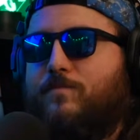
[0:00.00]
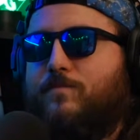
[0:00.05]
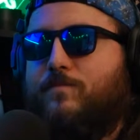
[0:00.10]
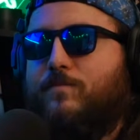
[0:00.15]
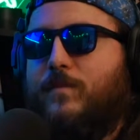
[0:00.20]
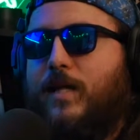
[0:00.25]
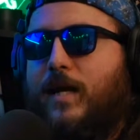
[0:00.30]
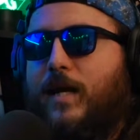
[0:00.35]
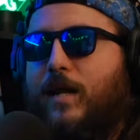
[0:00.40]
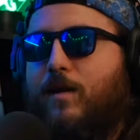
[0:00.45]

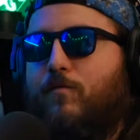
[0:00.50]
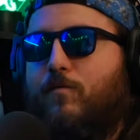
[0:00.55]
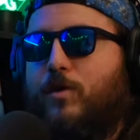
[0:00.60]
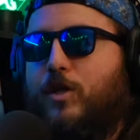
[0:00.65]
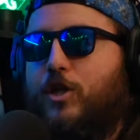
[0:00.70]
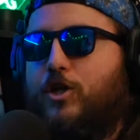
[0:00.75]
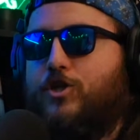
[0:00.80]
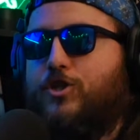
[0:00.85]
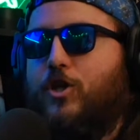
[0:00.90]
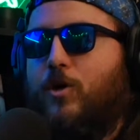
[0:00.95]
they didn't
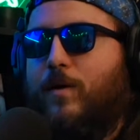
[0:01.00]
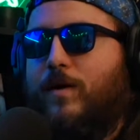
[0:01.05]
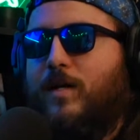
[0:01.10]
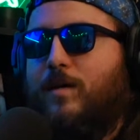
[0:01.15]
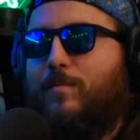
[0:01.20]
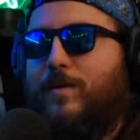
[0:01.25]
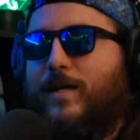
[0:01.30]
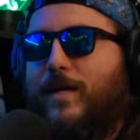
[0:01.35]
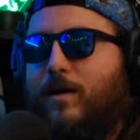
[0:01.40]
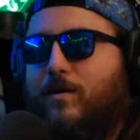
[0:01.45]
really show
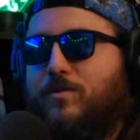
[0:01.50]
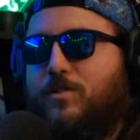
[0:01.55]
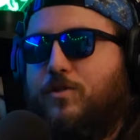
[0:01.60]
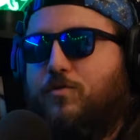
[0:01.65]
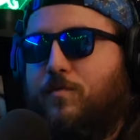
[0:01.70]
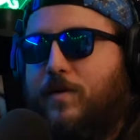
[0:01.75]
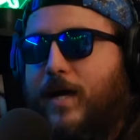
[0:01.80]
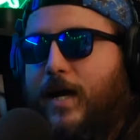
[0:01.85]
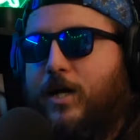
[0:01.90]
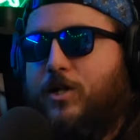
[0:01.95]
anybody else's
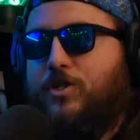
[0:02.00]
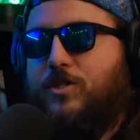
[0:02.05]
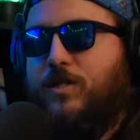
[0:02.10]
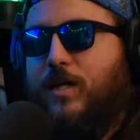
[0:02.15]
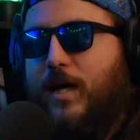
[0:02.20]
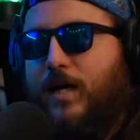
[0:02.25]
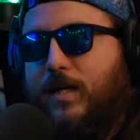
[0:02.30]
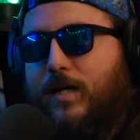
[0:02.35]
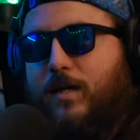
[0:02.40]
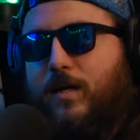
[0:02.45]
reaction
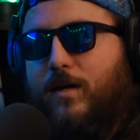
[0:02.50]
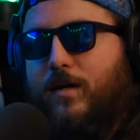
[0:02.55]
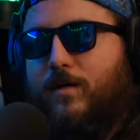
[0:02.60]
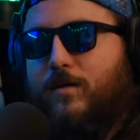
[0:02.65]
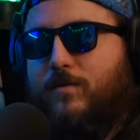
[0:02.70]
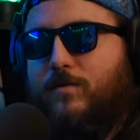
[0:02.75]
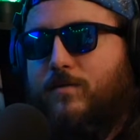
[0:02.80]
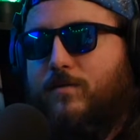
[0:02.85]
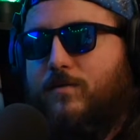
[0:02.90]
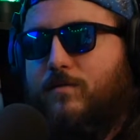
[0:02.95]
to Eddie
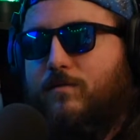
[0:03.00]
dying.